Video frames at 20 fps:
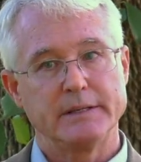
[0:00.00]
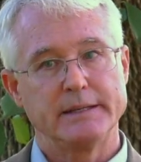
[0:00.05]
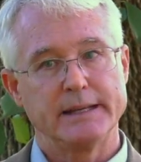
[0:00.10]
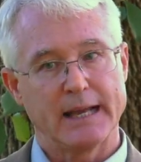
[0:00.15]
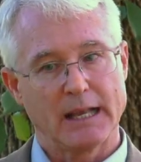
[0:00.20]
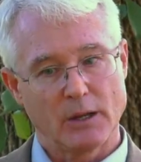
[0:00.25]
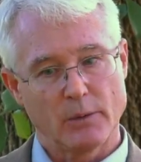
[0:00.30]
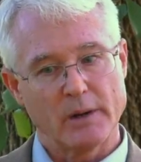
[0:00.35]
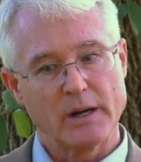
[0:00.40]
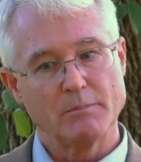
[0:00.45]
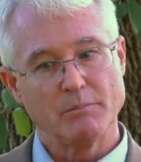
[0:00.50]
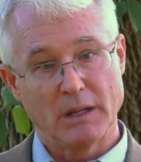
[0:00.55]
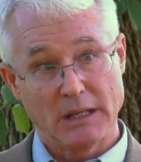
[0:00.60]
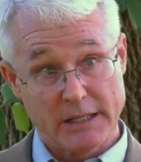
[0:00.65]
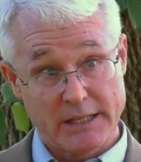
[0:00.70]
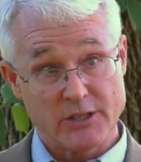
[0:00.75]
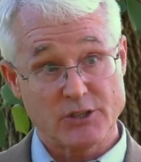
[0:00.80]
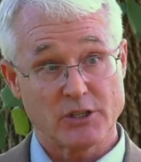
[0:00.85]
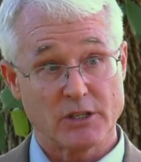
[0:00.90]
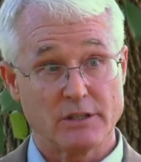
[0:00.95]
Delaware
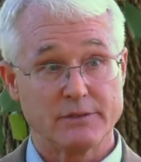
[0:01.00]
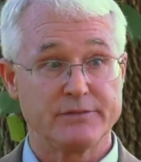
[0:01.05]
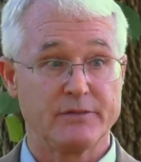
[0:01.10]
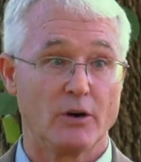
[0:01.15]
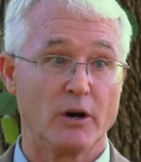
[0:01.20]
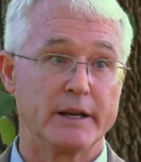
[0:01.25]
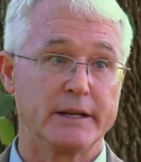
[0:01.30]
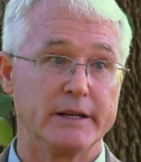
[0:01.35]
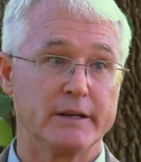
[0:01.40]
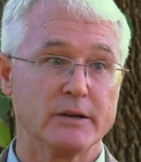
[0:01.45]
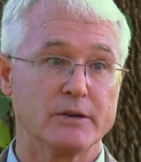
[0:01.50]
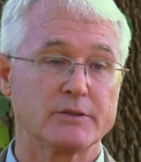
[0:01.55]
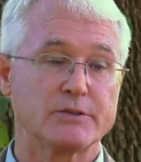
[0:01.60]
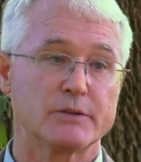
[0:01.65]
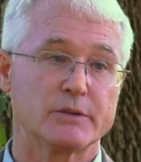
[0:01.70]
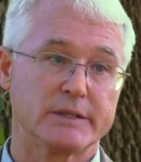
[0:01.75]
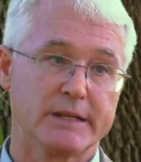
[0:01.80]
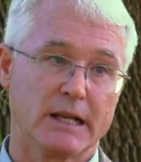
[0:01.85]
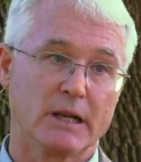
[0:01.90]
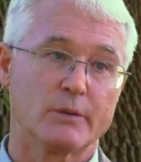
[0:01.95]
militia fought here,
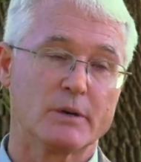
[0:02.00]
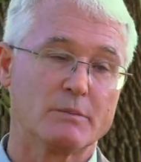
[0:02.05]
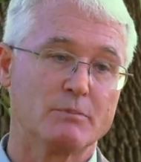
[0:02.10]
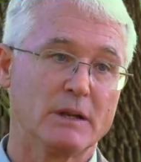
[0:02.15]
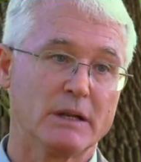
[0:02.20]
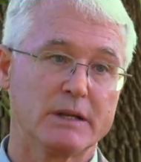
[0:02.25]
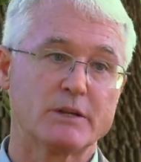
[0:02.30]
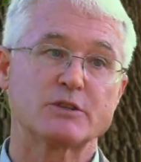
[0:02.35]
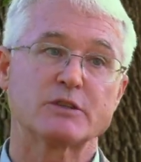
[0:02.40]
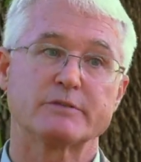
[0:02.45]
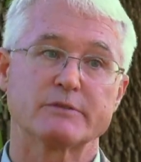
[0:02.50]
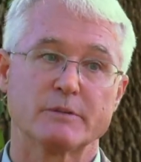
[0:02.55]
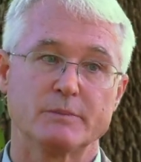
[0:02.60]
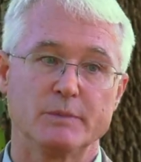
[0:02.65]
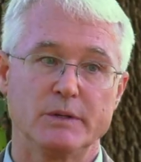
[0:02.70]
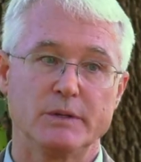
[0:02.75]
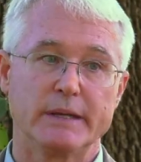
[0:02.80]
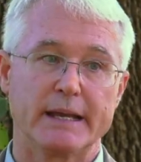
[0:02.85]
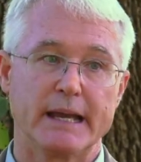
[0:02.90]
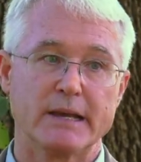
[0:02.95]
so Delaware militia
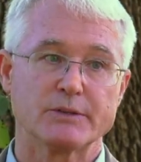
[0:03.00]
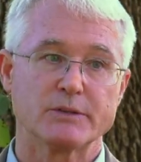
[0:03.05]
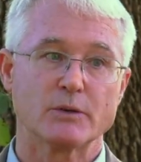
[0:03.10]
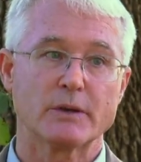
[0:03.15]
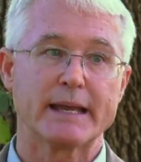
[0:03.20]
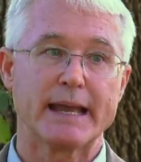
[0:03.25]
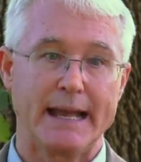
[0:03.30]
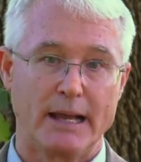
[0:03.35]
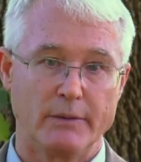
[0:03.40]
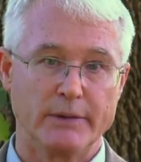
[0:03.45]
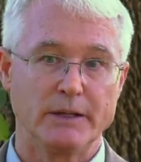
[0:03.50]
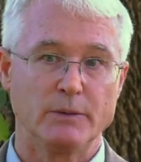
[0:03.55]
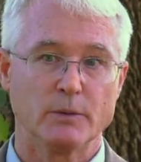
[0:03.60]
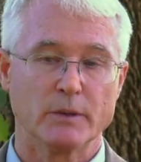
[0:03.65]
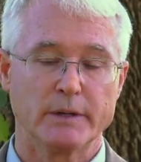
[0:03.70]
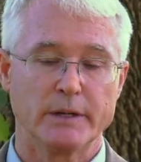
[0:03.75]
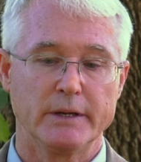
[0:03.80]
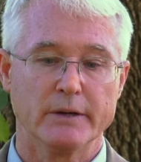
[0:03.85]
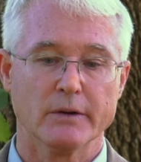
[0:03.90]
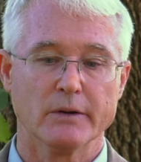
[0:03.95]
from Newcastle County
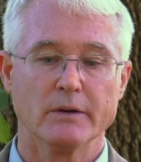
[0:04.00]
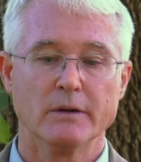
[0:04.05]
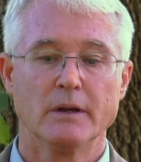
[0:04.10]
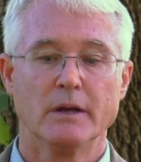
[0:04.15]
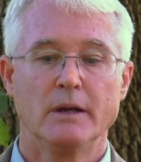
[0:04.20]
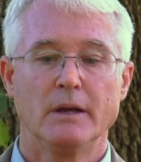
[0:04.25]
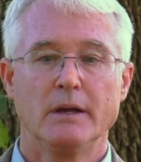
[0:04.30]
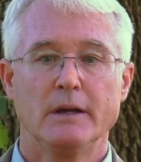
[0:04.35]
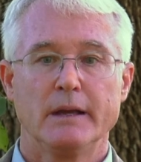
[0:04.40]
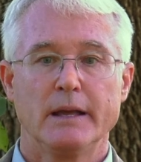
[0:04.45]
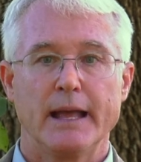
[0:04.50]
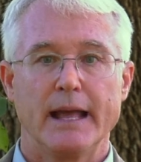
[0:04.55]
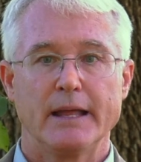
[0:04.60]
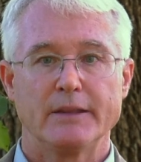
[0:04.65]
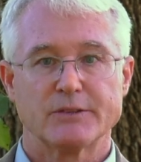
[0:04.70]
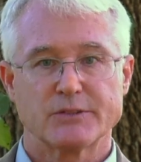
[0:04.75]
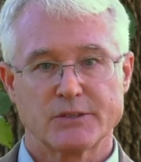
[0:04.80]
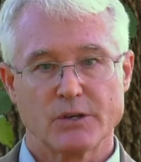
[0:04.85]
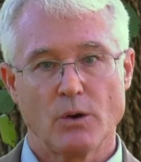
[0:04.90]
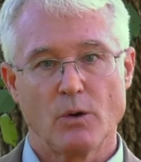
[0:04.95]
were here.
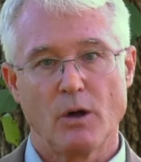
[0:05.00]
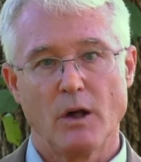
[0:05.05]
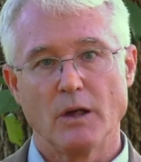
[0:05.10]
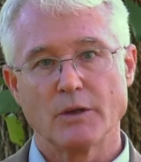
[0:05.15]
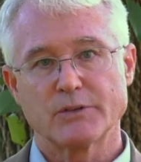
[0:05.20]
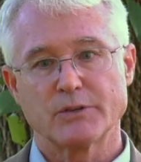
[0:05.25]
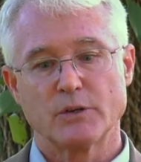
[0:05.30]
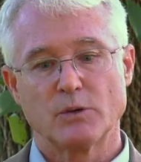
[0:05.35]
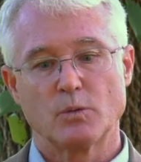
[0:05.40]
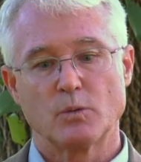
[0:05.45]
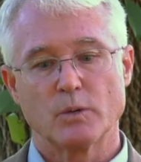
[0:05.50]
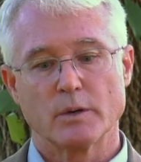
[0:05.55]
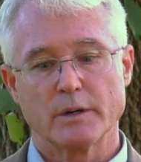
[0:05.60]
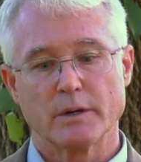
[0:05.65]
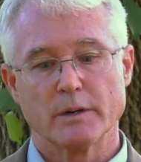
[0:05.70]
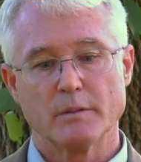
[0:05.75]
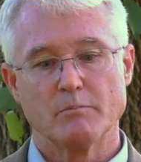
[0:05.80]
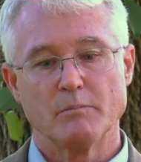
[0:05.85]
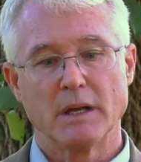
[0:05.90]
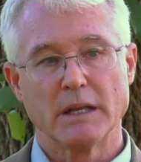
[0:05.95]
And so also
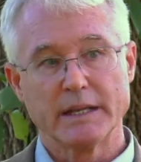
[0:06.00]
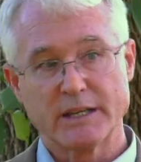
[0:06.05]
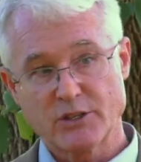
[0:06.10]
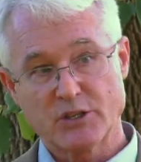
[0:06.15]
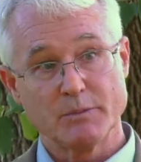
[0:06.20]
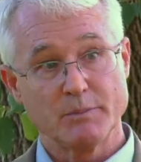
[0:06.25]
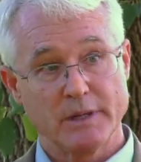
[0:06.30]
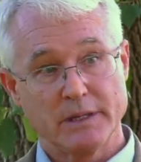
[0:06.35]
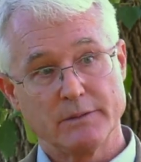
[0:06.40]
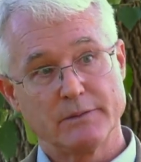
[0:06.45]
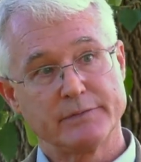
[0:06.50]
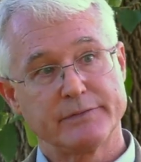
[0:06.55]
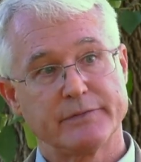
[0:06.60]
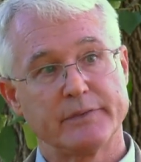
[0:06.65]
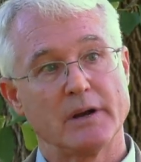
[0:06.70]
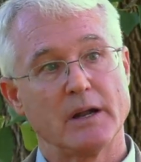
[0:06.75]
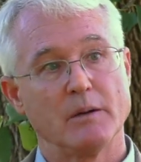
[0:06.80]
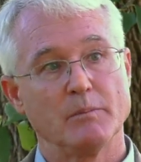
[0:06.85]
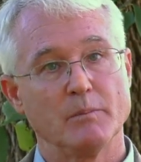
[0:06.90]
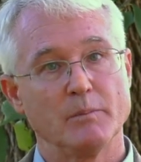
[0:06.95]
were militiamen
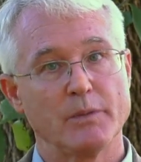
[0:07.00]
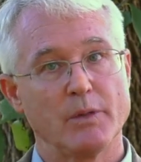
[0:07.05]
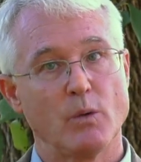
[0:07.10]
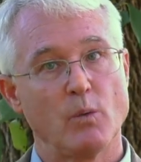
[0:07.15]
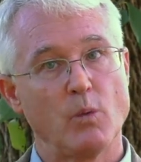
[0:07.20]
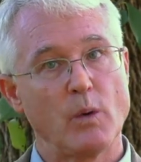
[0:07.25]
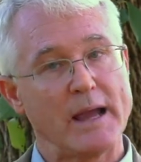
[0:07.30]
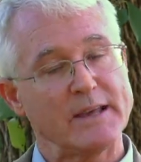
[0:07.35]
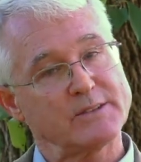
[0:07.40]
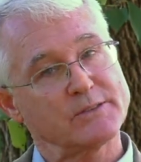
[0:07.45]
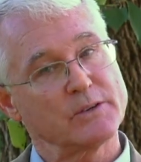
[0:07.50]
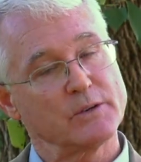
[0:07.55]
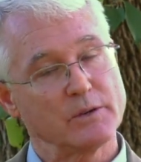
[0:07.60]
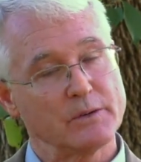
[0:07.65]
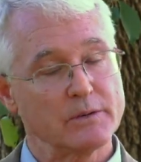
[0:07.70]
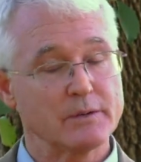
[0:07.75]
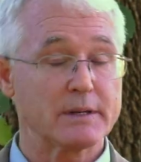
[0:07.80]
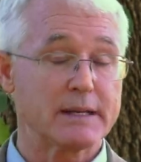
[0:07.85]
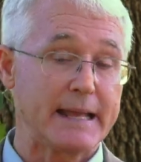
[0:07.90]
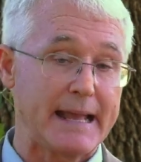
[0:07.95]
from the
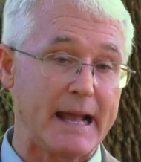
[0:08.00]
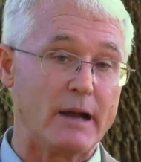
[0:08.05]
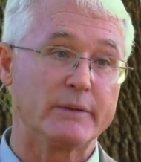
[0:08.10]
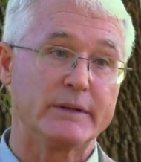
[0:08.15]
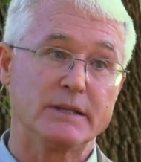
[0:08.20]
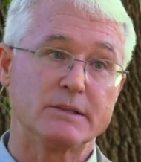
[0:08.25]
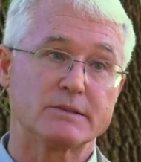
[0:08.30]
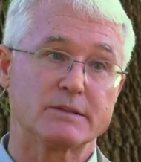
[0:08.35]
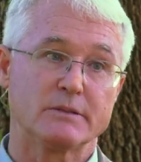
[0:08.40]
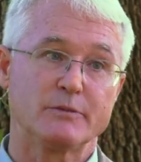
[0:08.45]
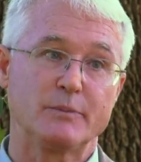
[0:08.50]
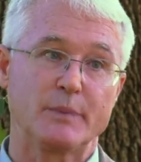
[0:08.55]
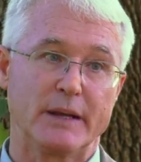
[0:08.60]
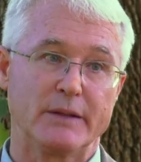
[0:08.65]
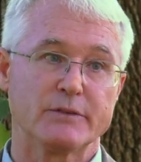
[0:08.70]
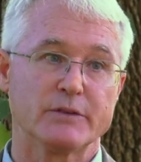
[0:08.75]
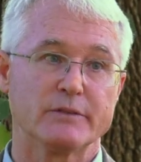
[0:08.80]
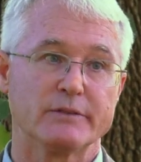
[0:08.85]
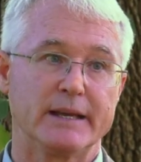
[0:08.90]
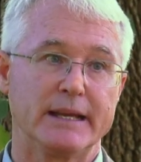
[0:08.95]
western counties of
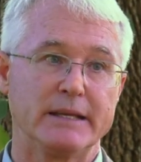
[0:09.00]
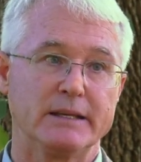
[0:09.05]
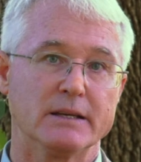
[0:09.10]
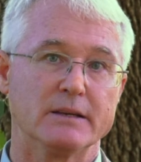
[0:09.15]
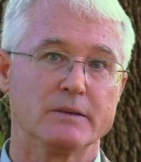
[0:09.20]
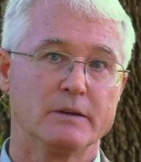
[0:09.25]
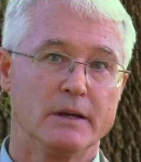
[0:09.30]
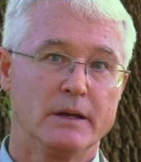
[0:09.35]
Pennsylvania.